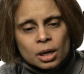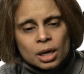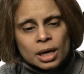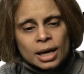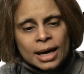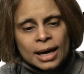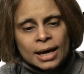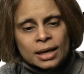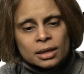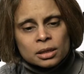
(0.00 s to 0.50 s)

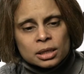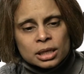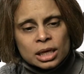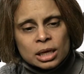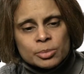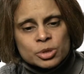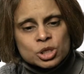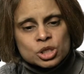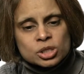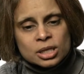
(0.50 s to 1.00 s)
And the
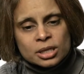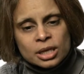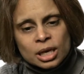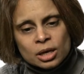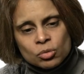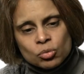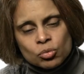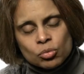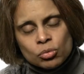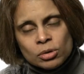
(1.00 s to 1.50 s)
images are
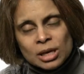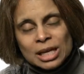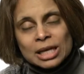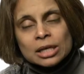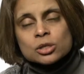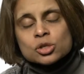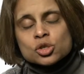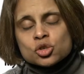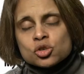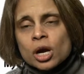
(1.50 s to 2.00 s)
then
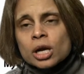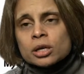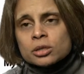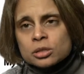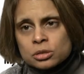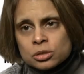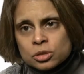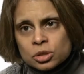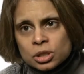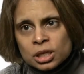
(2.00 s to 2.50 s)

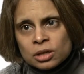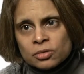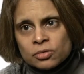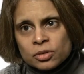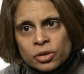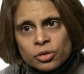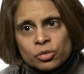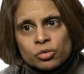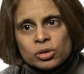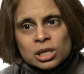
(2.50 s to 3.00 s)
reconstructed to give a
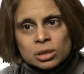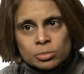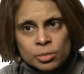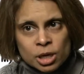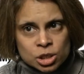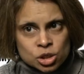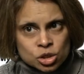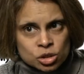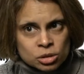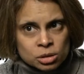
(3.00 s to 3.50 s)

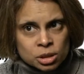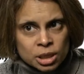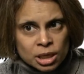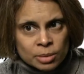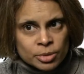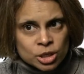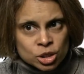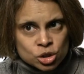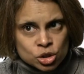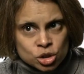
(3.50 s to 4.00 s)
three-dimensional
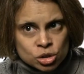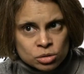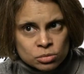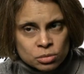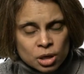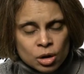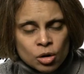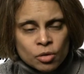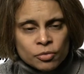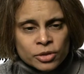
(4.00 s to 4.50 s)
image
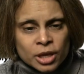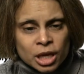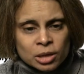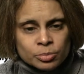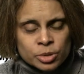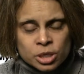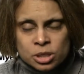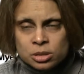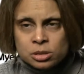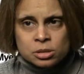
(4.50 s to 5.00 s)
of
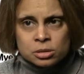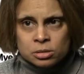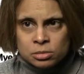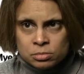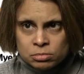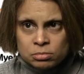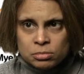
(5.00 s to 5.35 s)
that person.